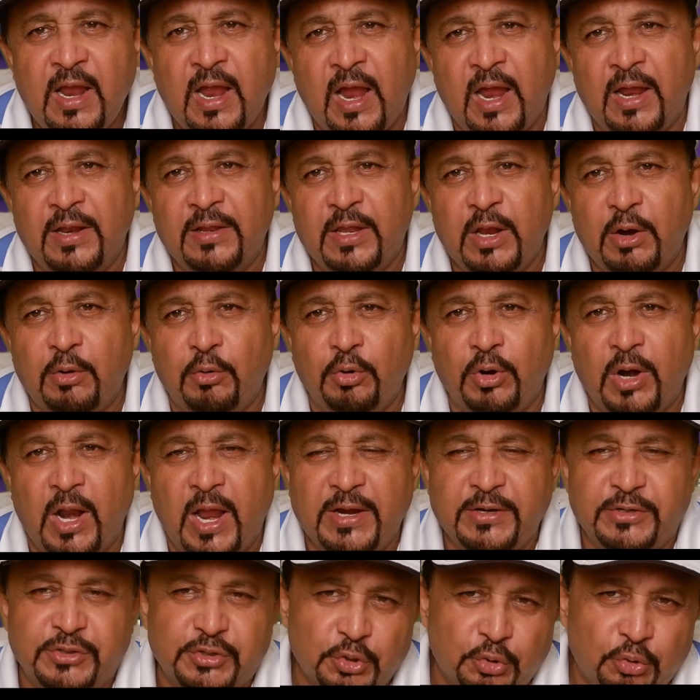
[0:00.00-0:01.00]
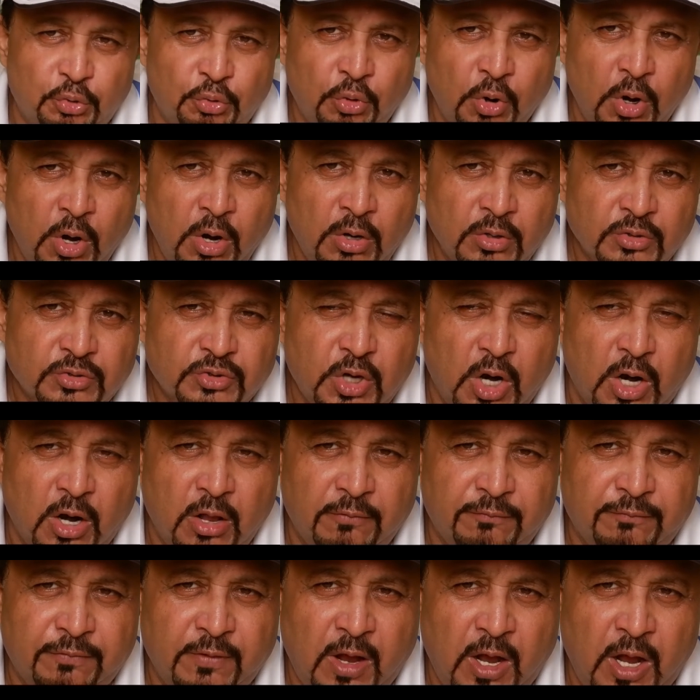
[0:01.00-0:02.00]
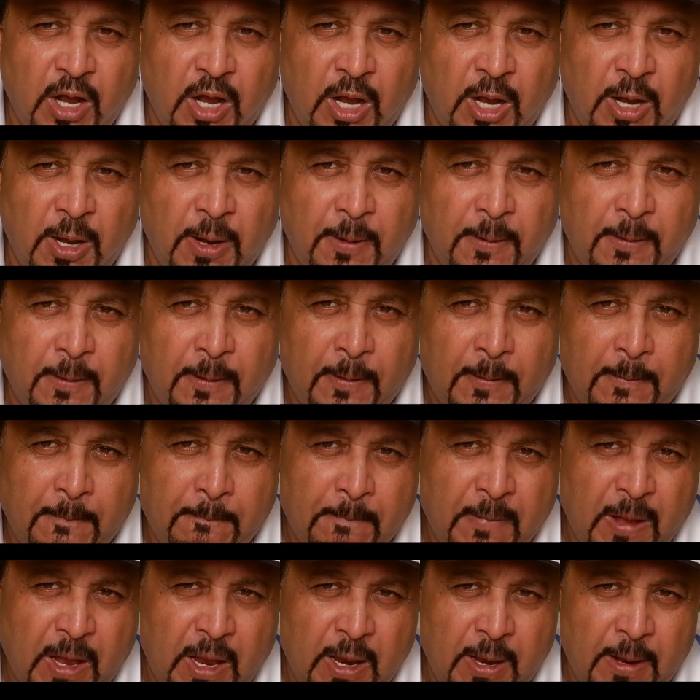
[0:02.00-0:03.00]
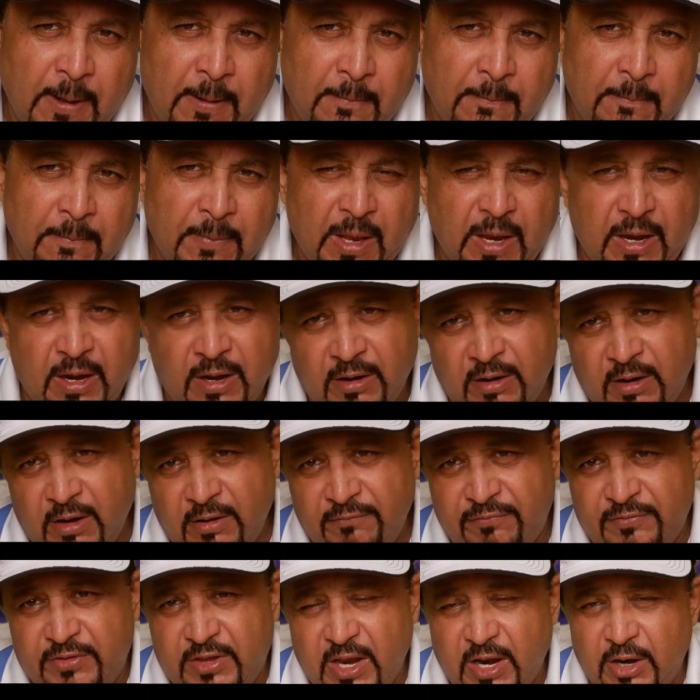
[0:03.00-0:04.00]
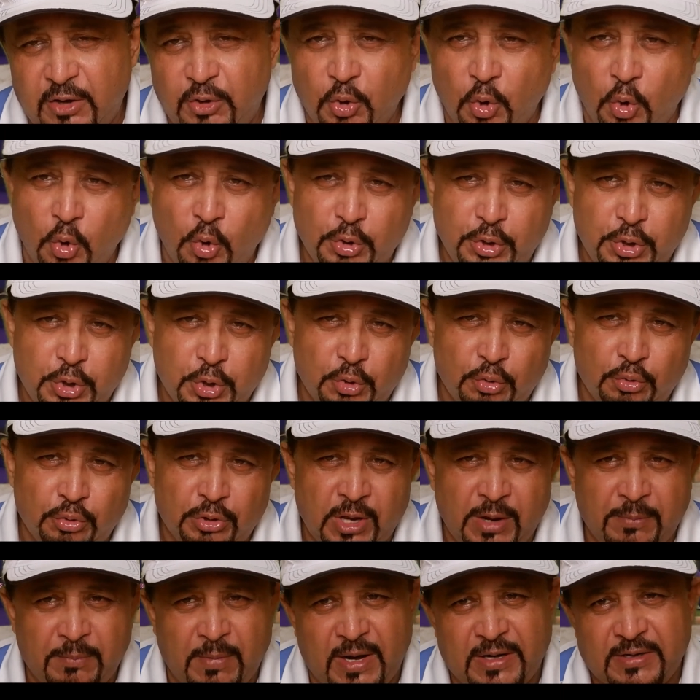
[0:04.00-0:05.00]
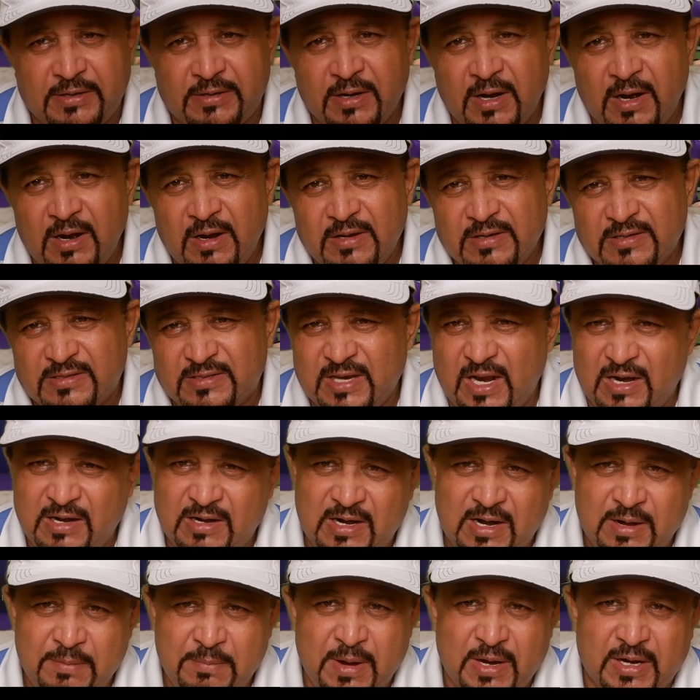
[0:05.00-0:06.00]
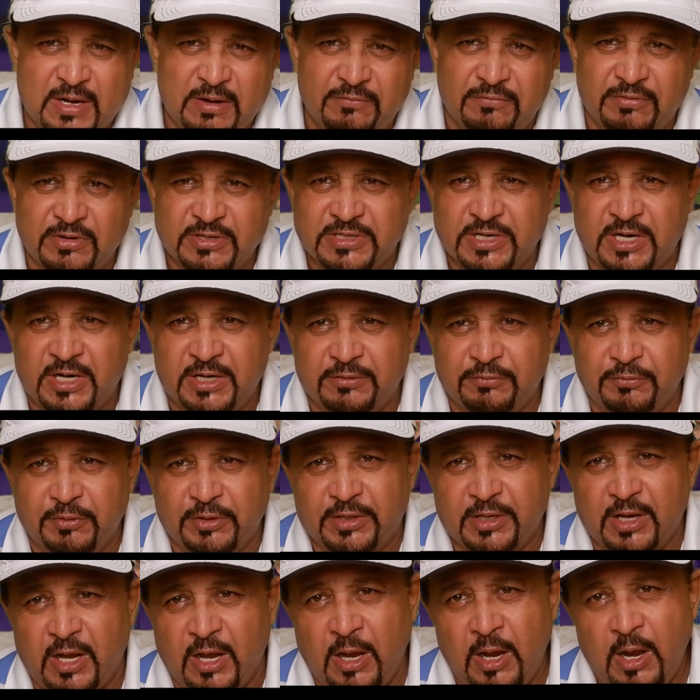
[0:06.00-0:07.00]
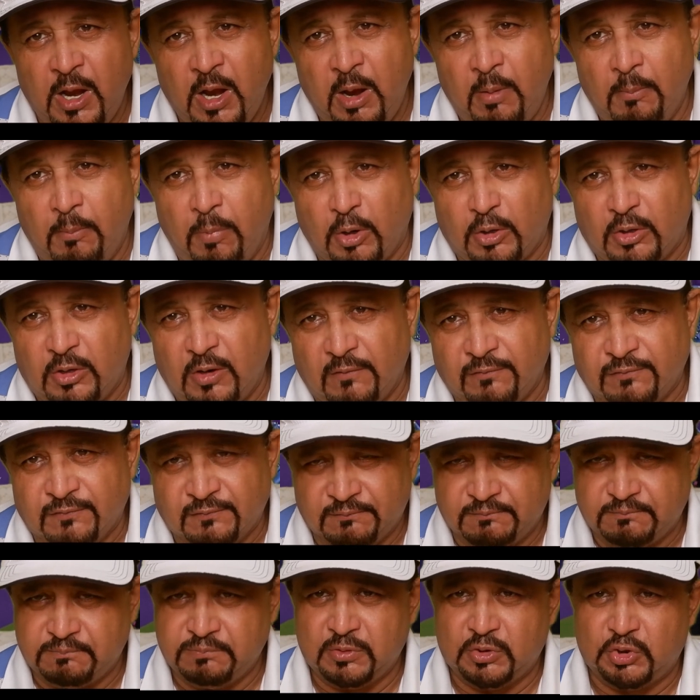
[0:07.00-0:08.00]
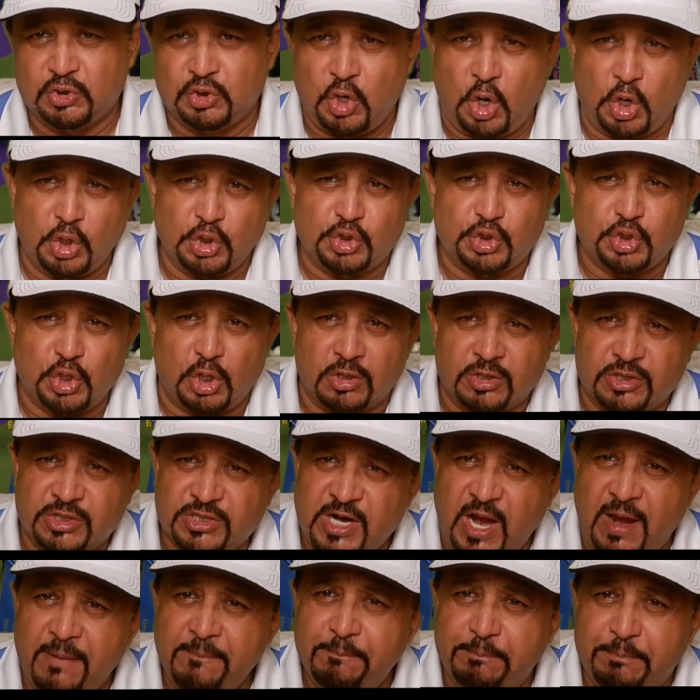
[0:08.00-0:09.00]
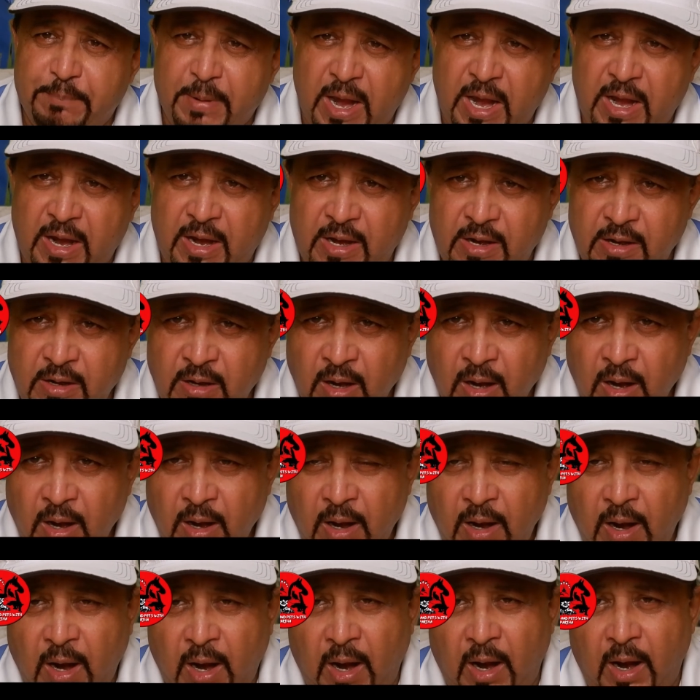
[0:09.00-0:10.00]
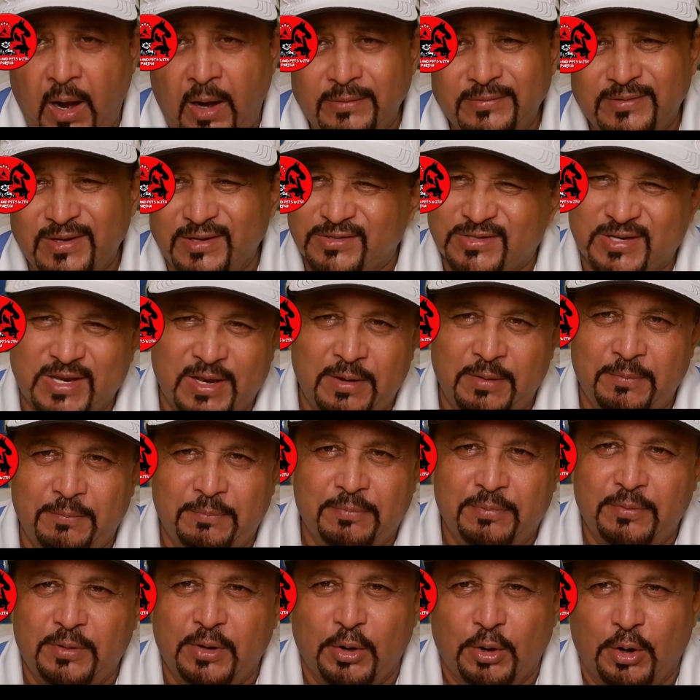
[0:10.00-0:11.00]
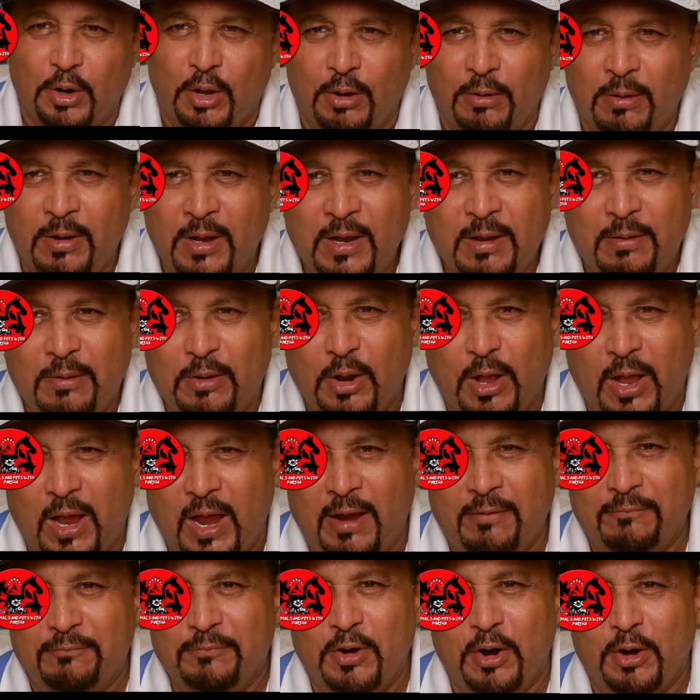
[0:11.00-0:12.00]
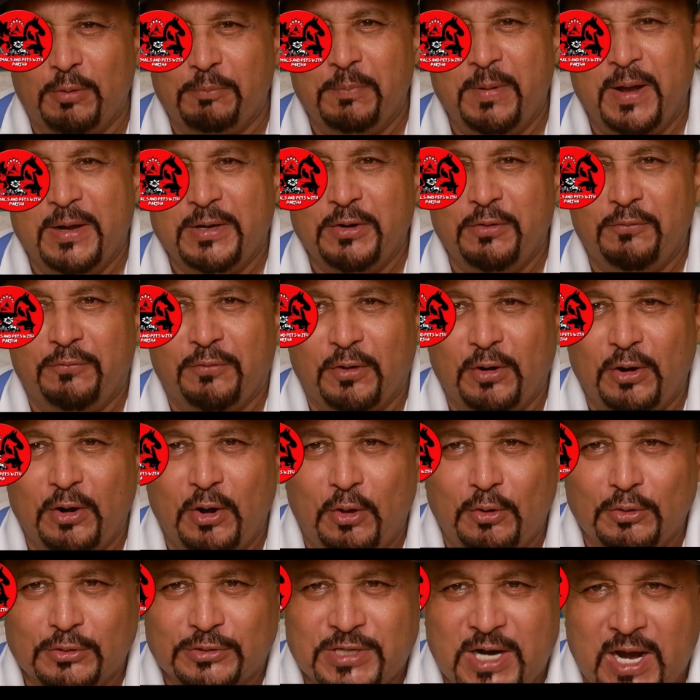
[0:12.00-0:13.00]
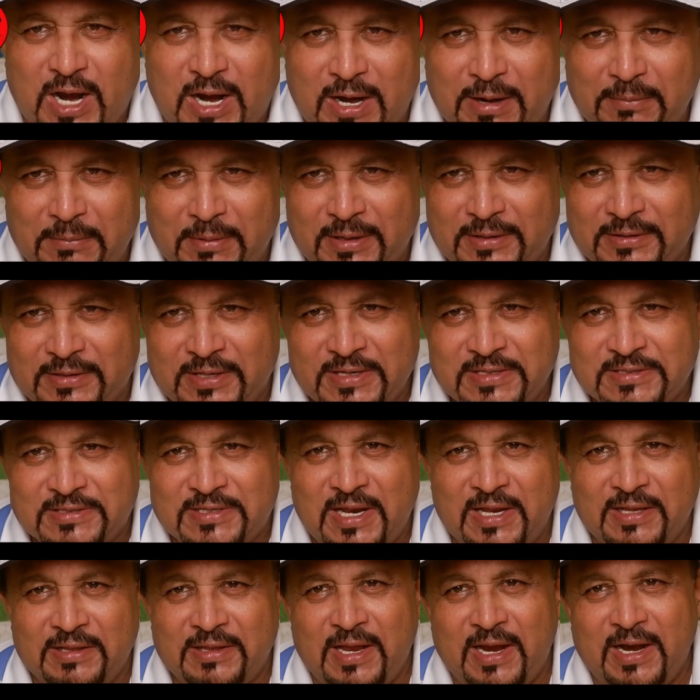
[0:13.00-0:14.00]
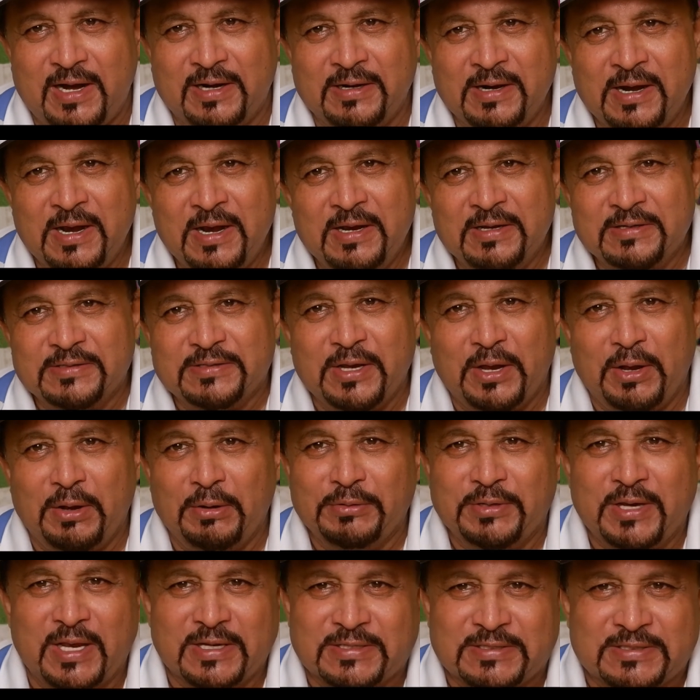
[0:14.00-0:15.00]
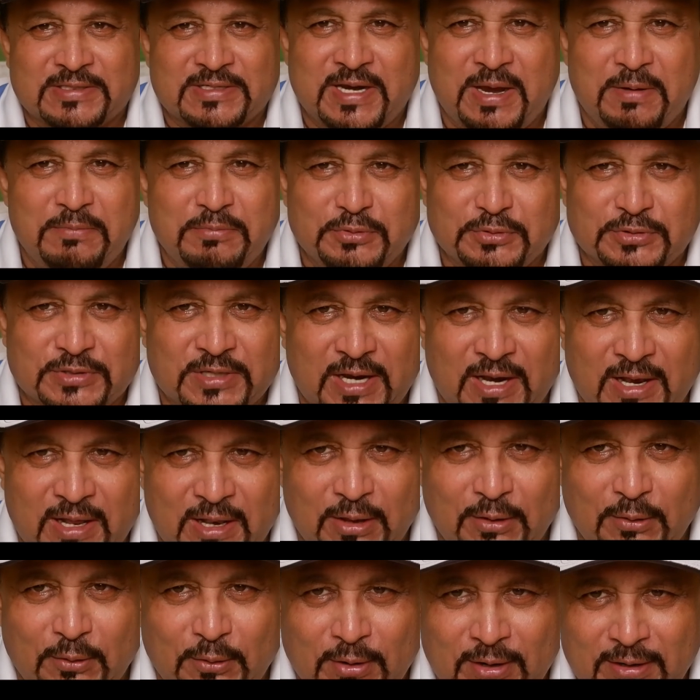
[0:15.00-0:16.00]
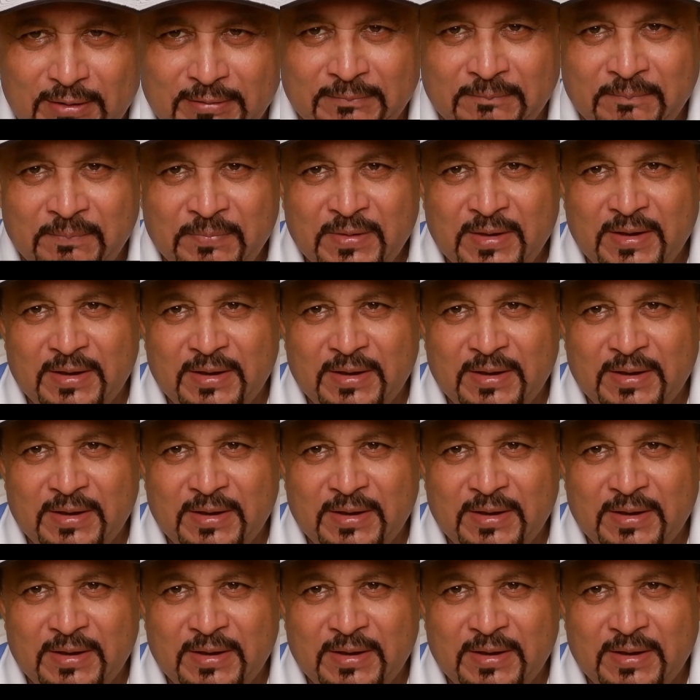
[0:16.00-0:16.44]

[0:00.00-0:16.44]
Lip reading: and they would like to sort of, if they know you, they might suddenly make a visit with a bottle of scotch or champagne and just say, I've not met you for a long time and things like that, so just came to say hello, and